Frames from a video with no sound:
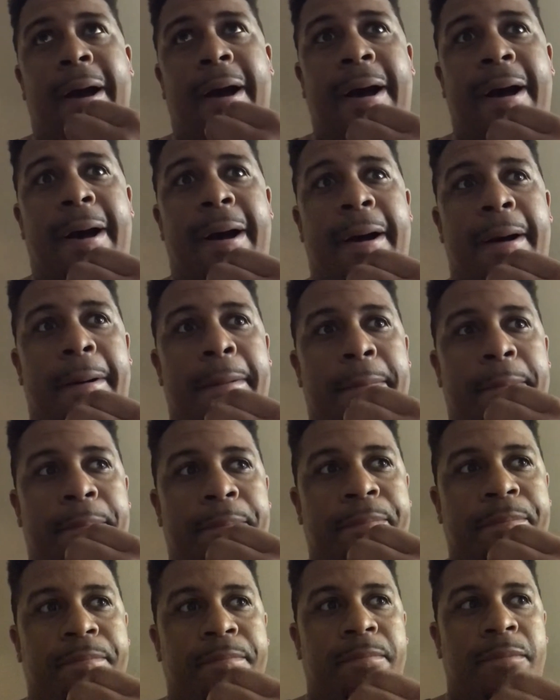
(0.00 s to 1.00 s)

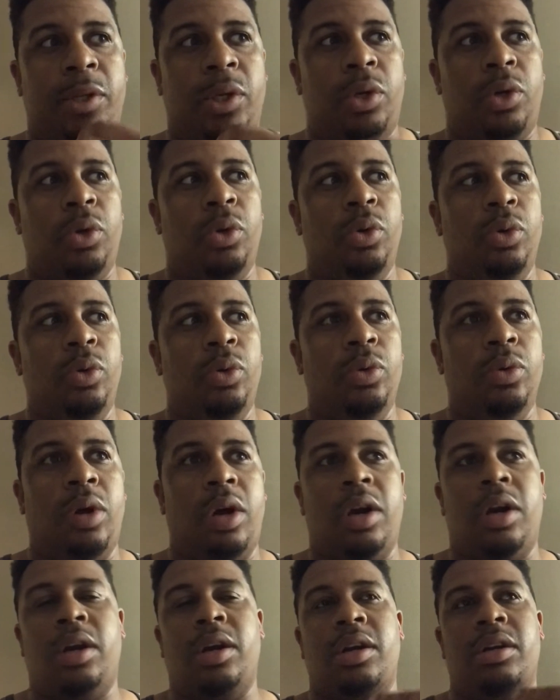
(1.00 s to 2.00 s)
who
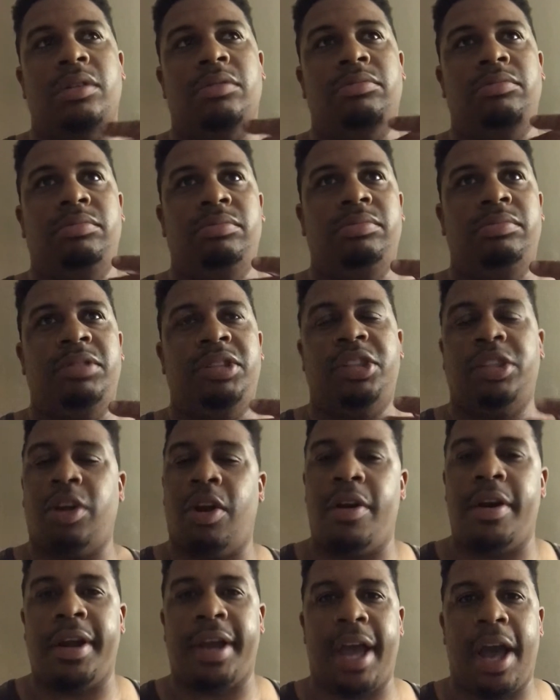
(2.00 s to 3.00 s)
are
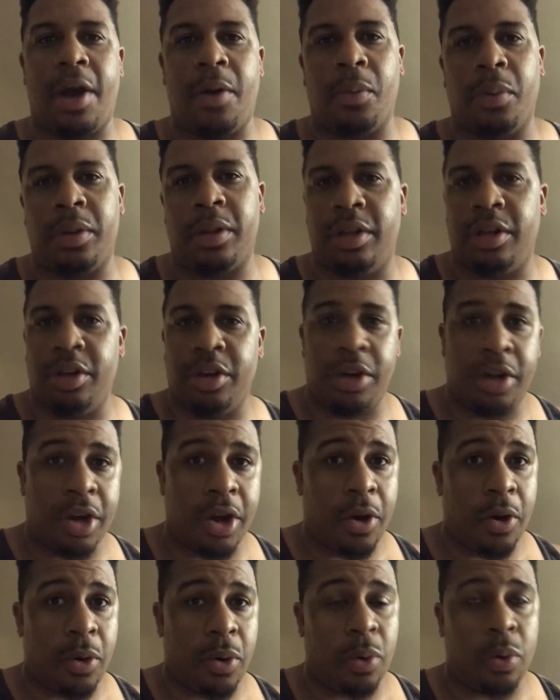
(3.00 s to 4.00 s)
starting out with
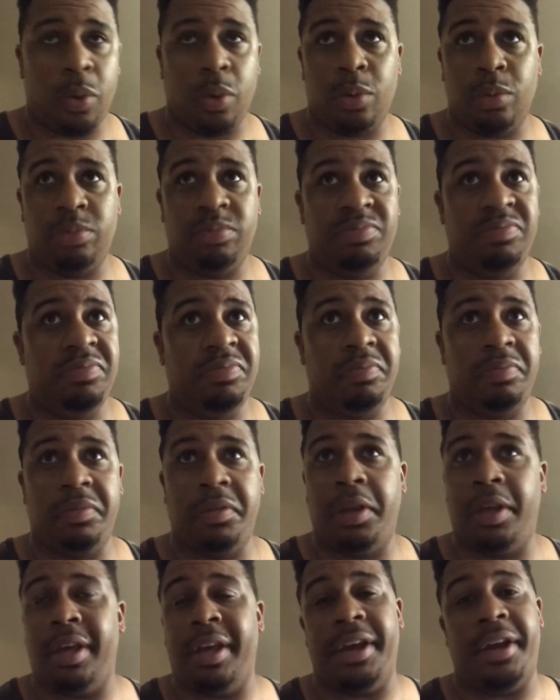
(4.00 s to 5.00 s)
no
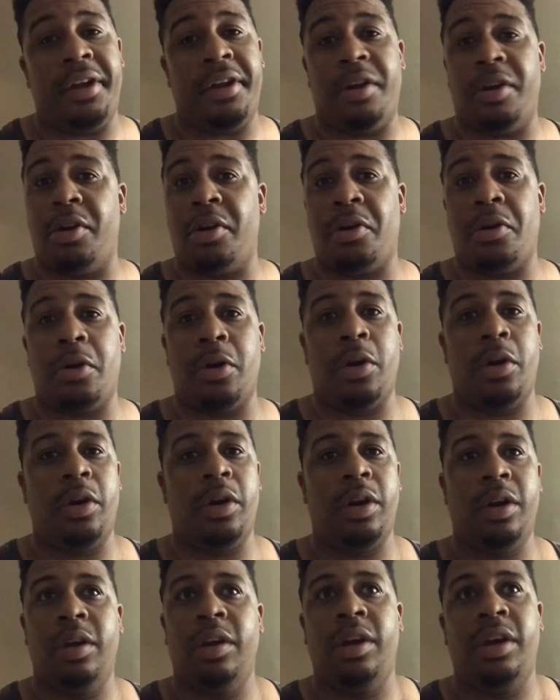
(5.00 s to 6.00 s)
gear
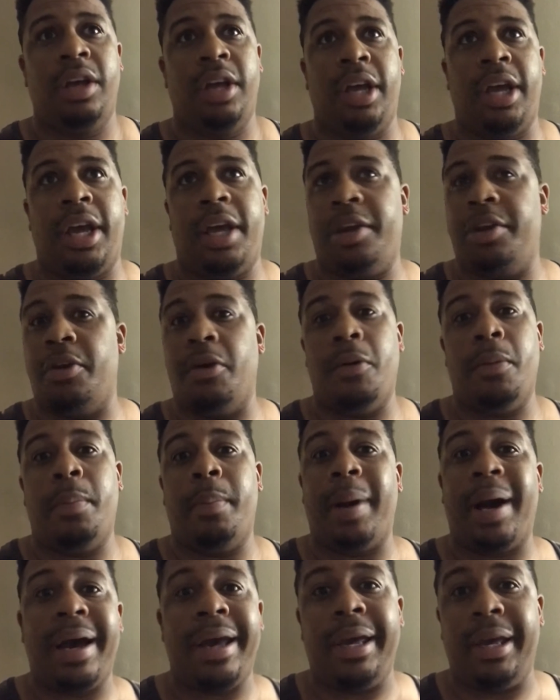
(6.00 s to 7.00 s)
and no
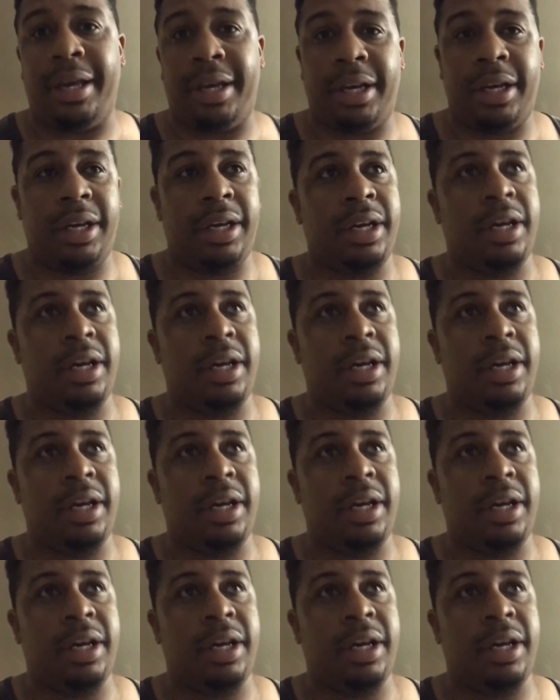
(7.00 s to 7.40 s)
bike.